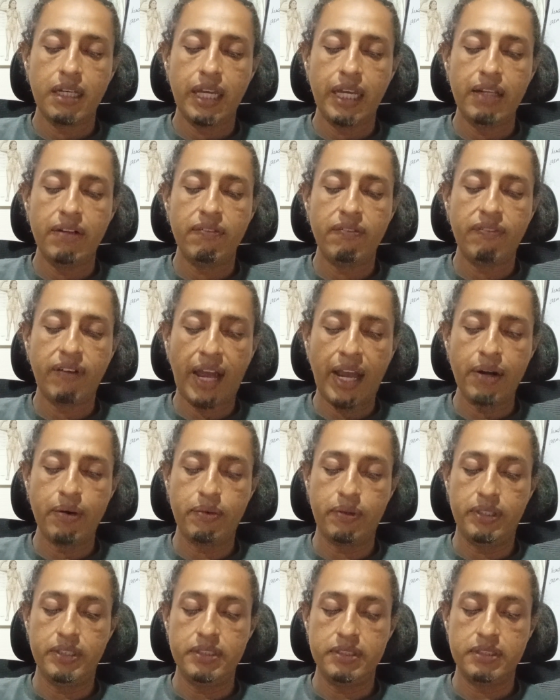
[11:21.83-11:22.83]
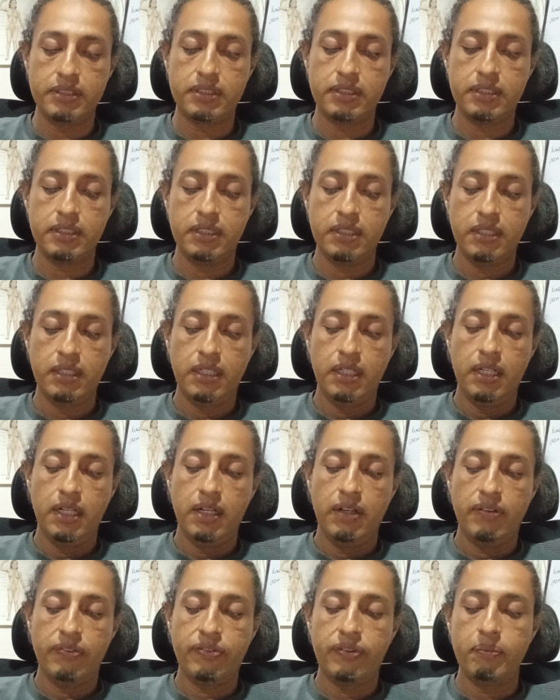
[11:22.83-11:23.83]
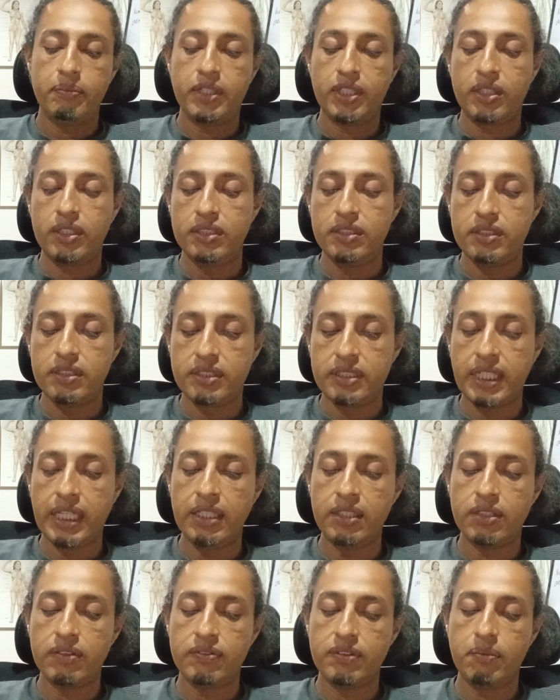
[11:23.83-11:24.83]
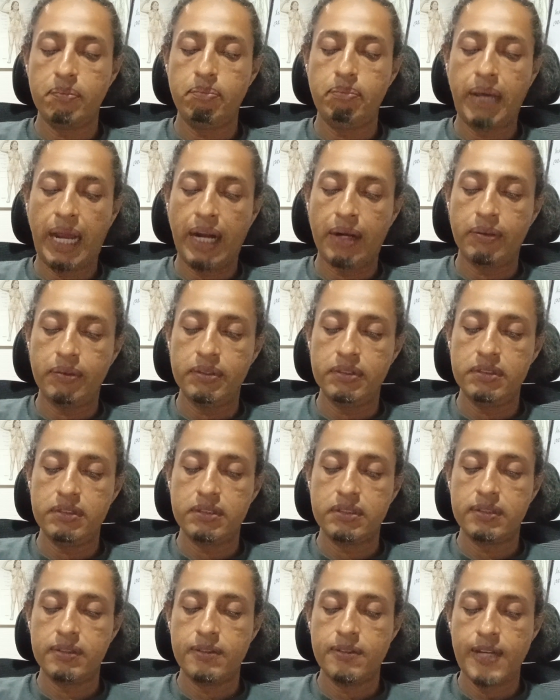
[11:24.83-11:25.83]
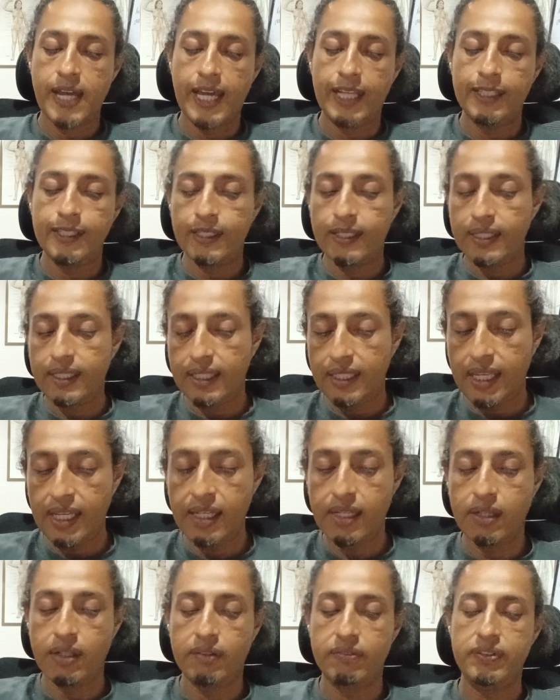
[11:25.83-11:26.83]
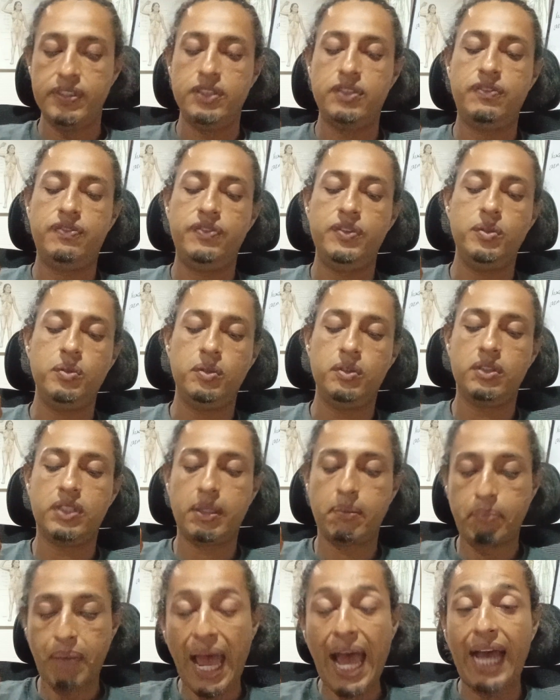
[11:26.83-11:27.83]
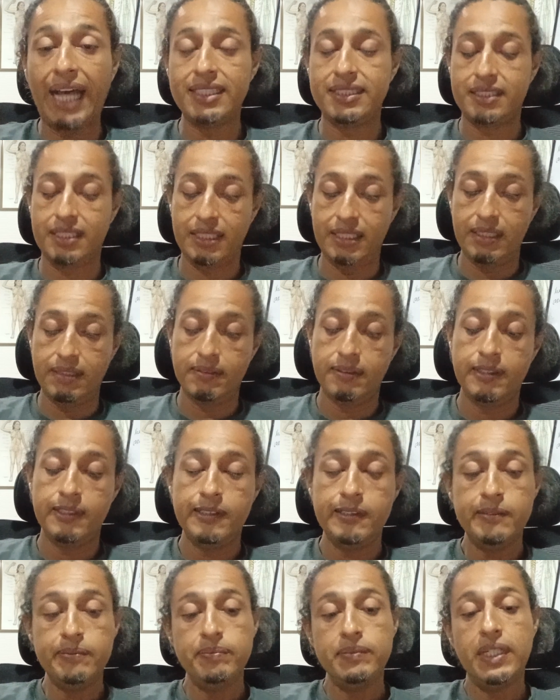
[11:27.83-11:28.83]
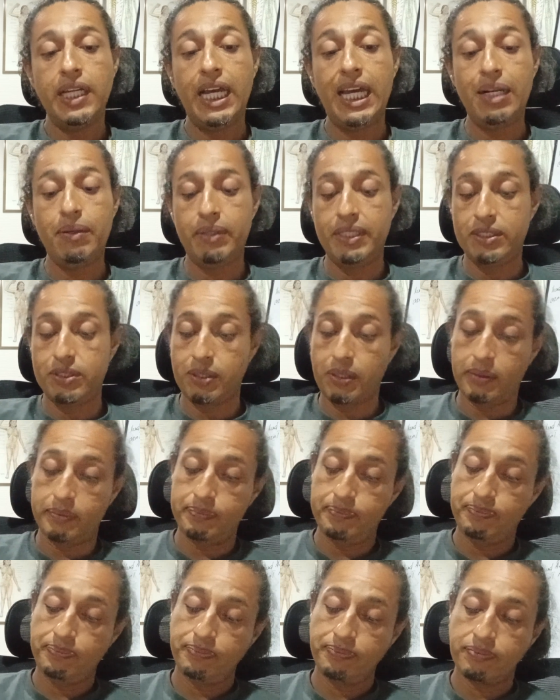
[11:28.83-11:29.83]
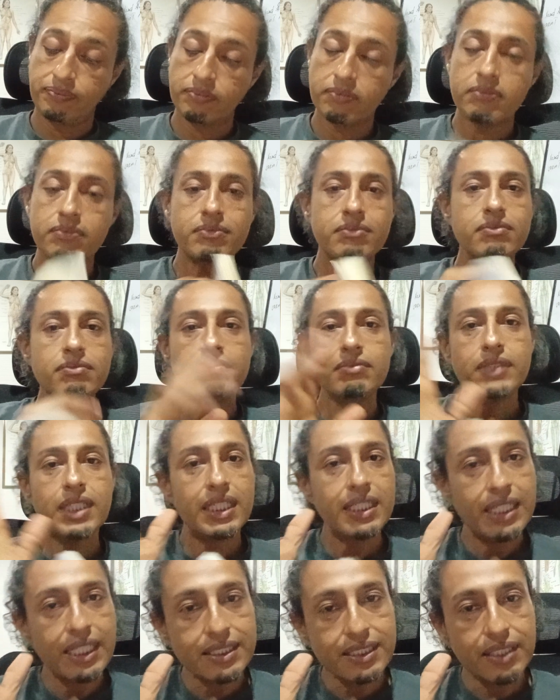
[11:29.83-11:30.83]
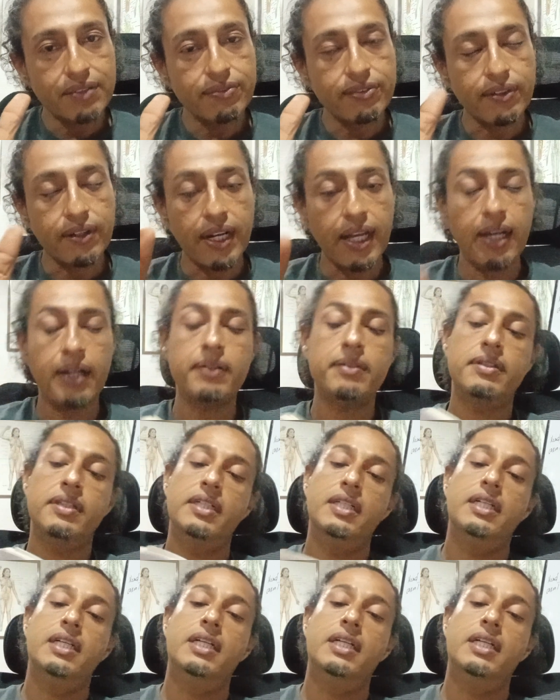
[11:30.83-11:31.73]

environs from the consent of the barons and the king of his feudal capacity. Anyway, so that's it for now.